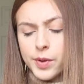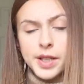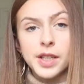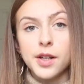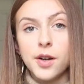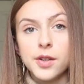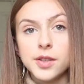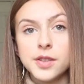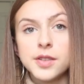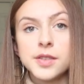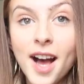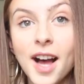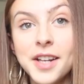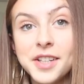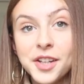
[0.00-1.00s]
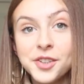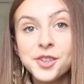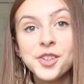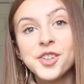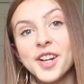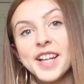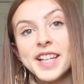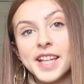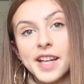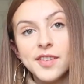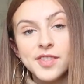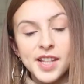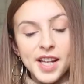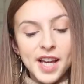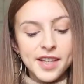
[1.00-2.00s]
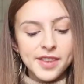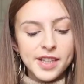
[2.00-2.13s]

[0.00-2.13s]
$20. Another great gift that I